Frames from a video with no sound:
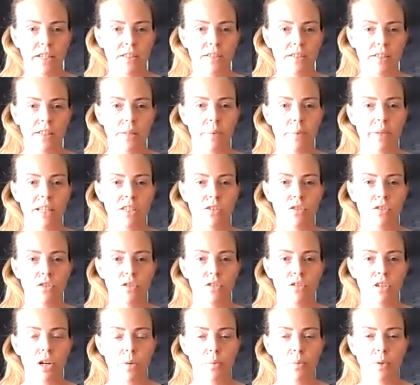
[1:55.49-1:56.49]
See the way it's
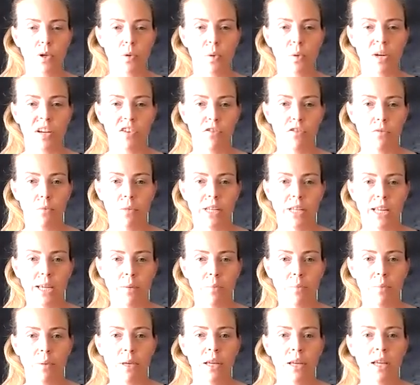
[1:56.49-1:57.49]
just coming away from the
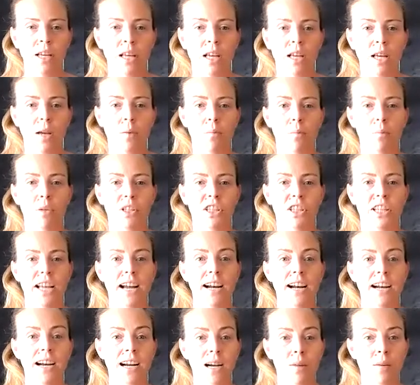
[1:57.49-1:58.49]
hip, but the
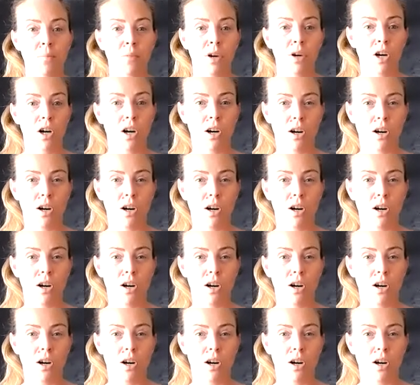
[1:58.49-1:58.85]
arm,